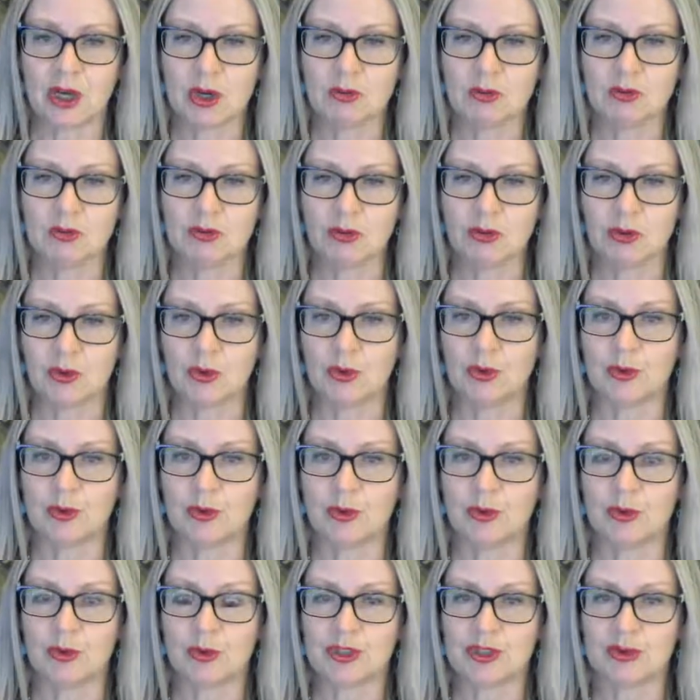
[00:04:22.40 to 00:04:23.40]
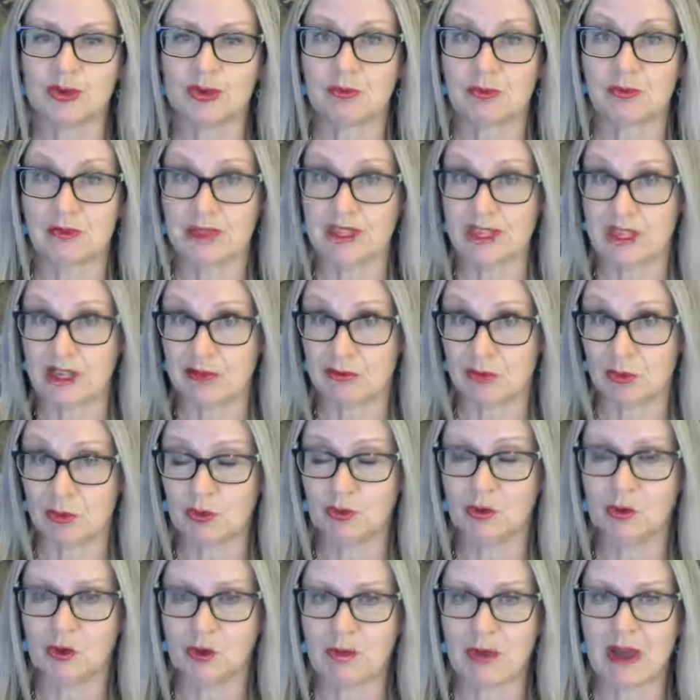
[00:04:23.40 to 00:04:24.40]
rule, which again
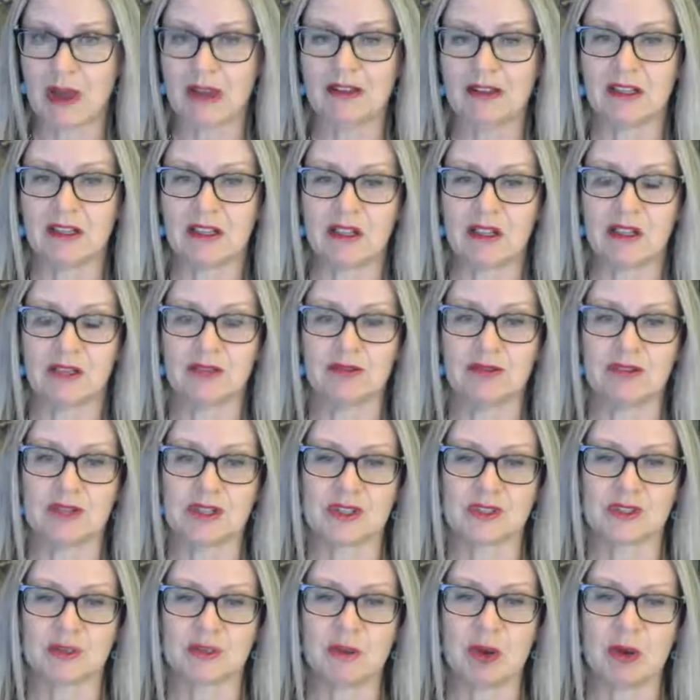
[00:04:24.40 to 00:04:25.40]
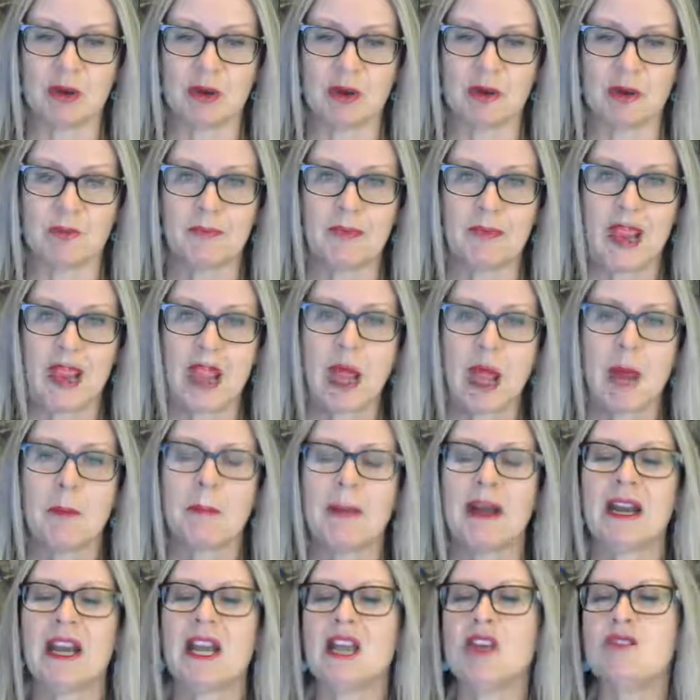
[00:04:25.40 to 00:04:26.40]
we'll talk about in just a moment.
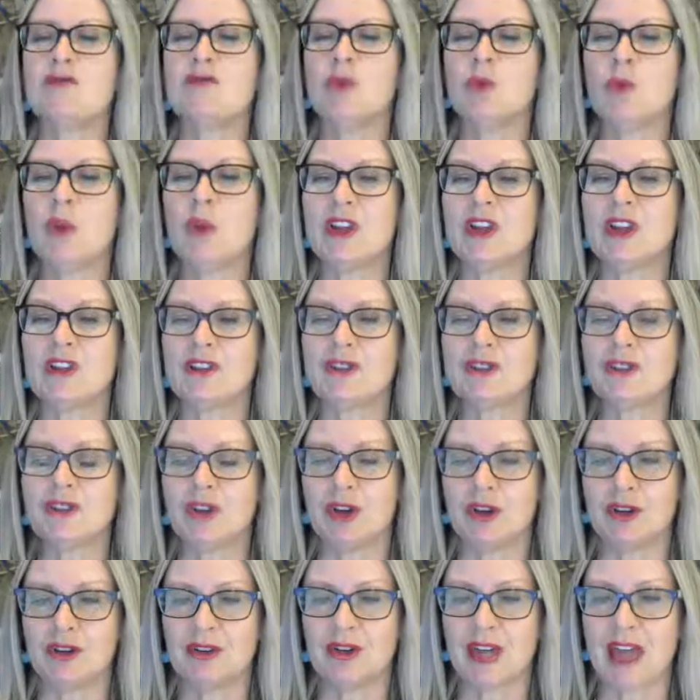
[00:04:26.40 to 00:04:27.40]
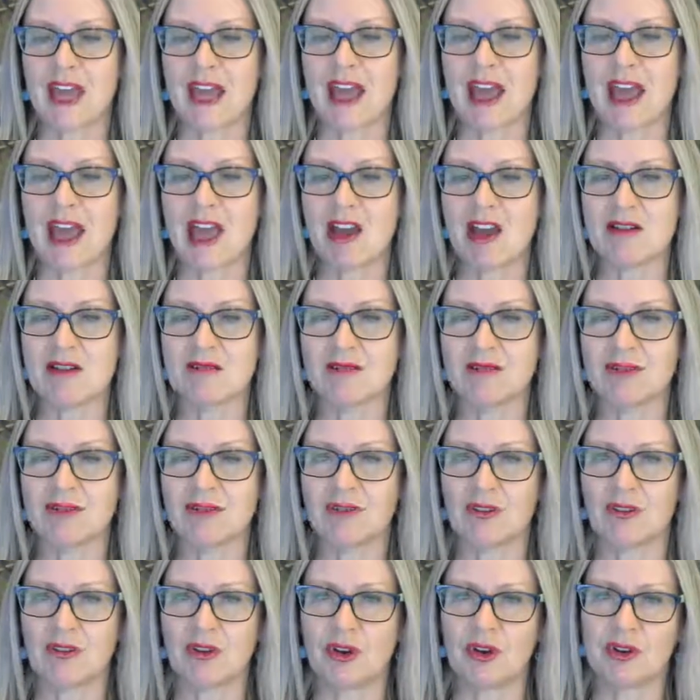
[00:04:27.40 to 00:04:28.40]
But even where you don't have
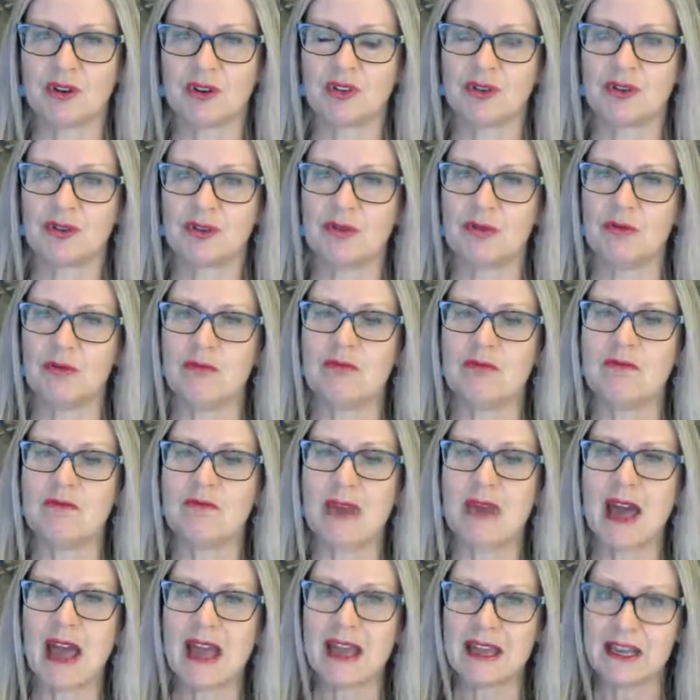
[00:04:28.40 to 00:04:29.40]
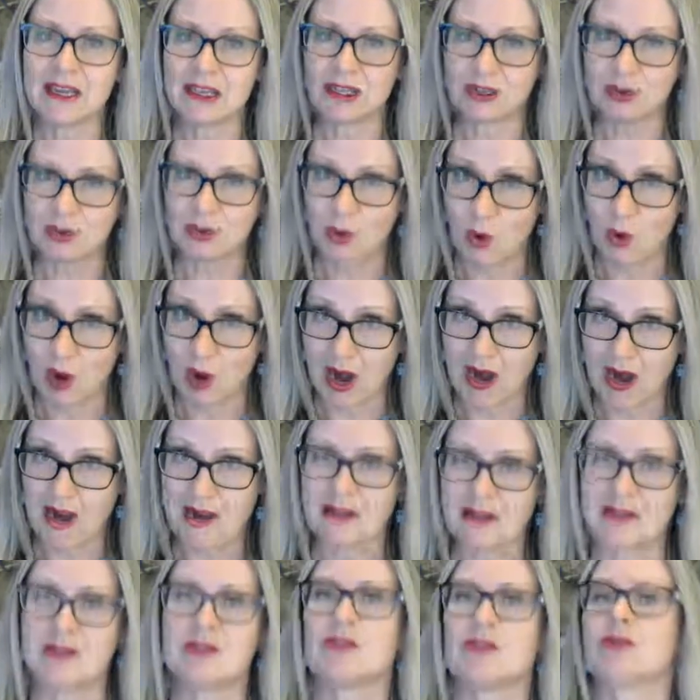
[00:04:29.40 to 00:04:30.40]
those two main
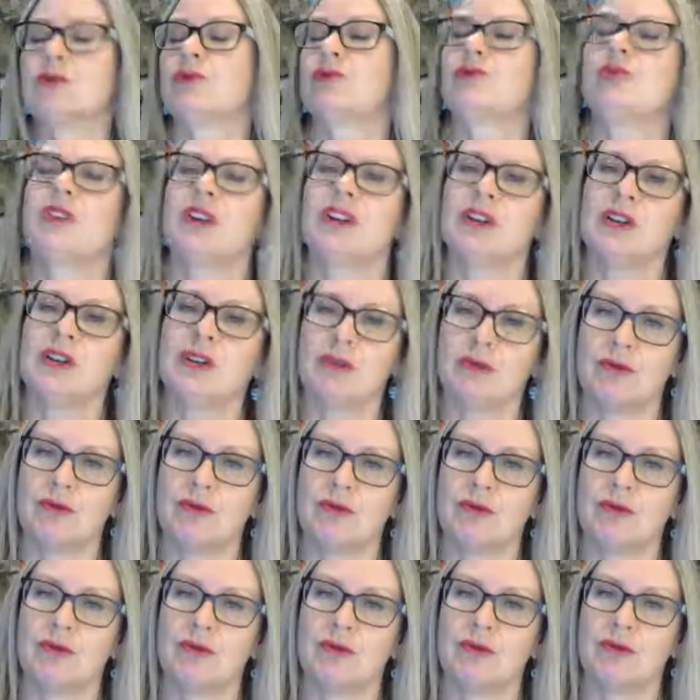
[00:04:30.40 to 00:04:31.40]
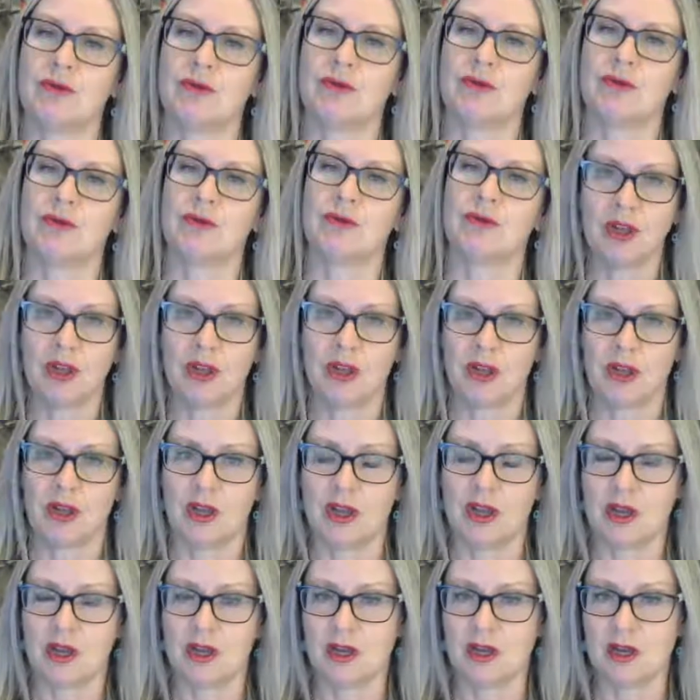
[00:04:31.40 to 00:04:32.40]
ways of getting around
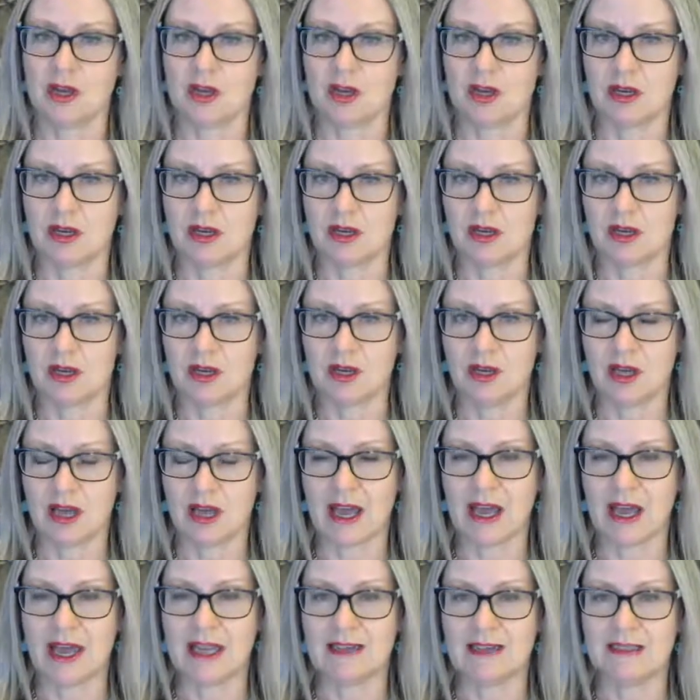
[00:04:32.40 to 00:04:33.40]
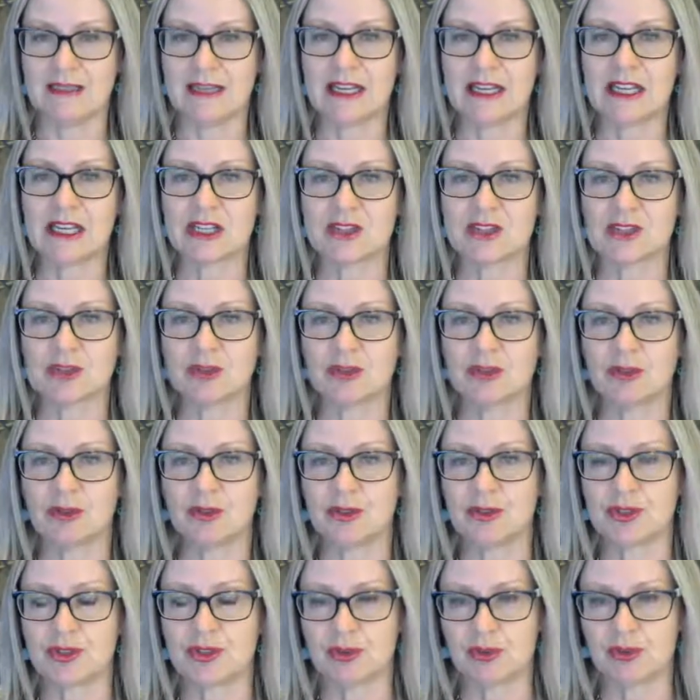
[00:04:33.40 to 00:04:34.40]
an
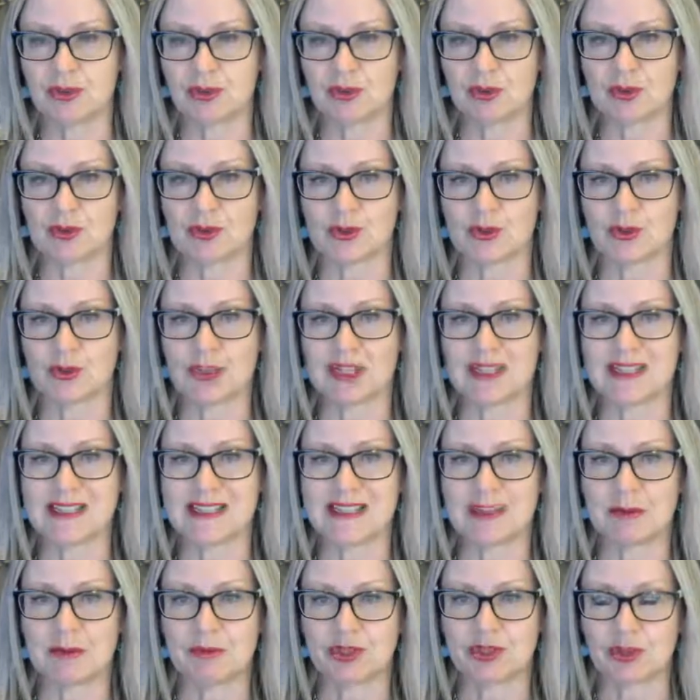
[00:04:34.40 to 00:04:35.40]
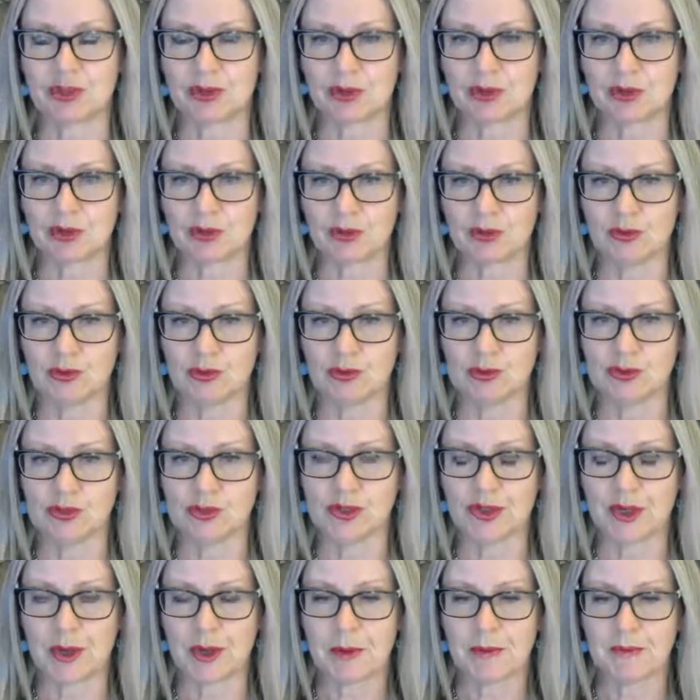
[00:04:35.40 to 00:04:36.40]
exclusion clause or an exemption
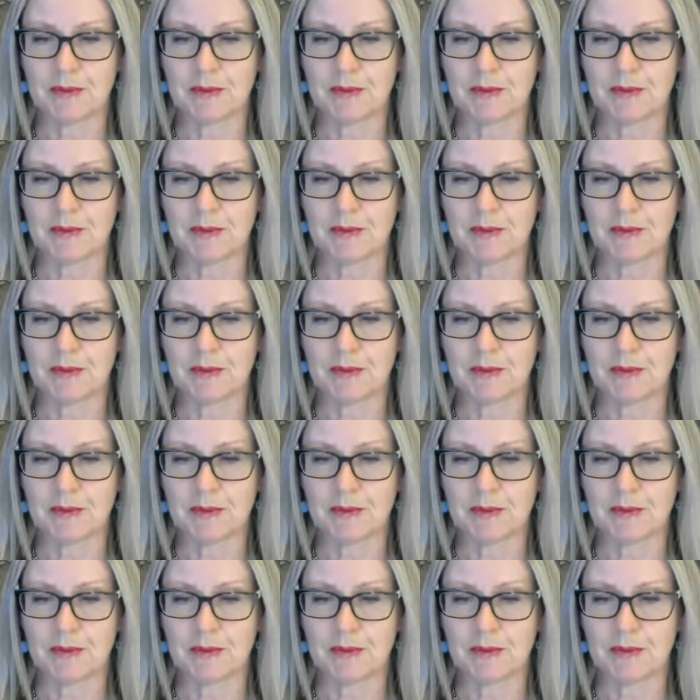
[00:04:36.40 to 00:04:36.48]
clause